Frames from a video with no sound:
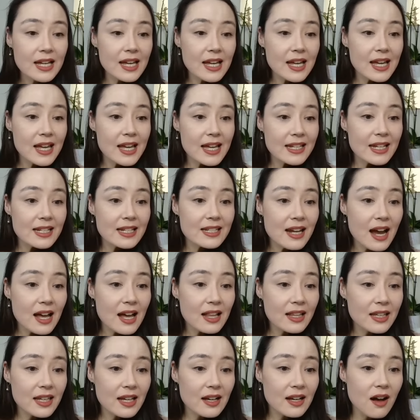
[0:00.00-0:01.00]

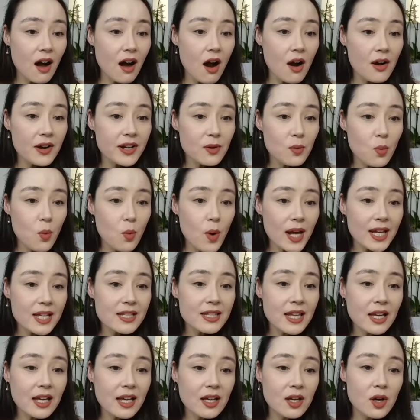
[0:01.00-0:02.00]
Natalia, Arna, what is a
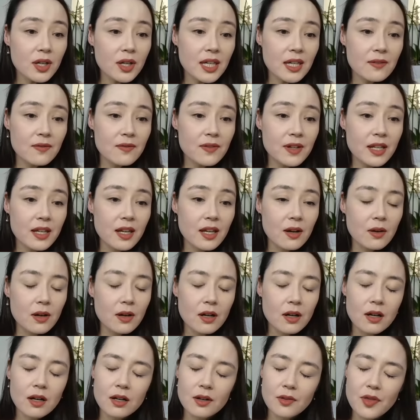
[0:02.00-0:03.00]
cookie video?
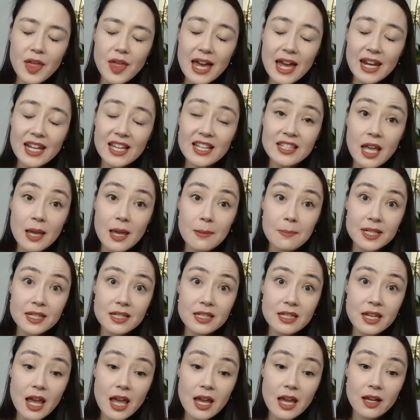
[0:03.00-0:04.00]
Oh, that is a
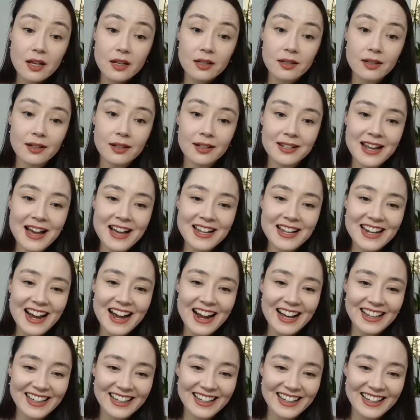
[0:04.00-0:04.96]
mistake, Natalia.